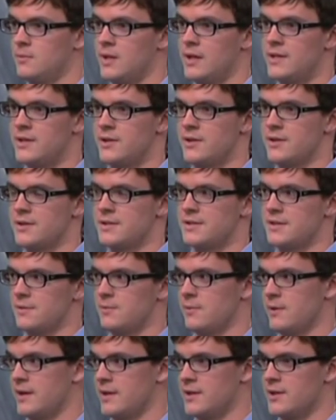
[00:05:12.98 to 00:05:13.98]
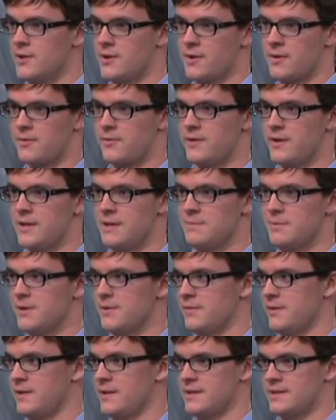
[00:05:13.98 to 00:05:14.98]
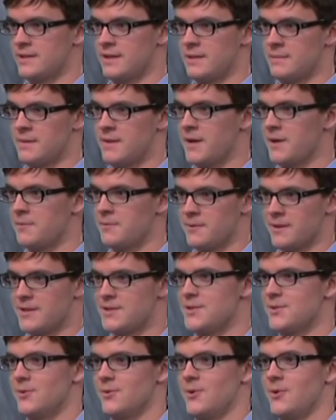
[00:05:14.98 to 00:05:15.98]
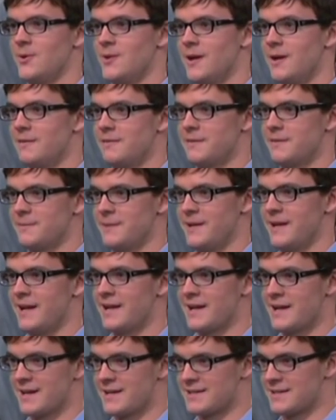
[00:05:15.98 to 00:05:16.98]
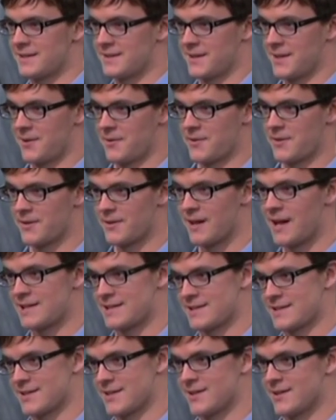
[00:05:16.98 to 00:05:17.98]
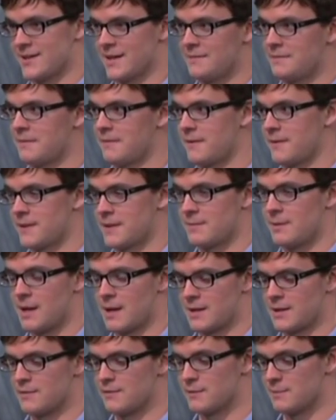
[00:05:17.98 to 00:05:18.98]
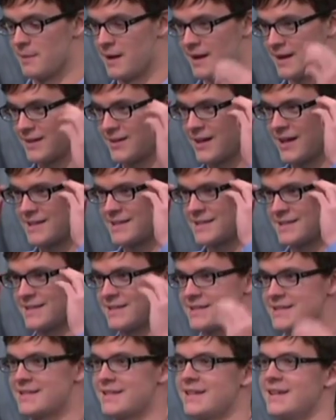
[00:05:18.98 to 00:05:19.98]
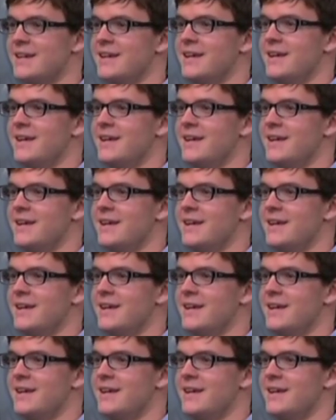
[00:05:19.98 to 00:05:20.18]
well, I noticed that when I go to 3D movies, um, they don't really do a whole lot for me. I kind of sit there with the glasses on, and I have to put them on over my glasses.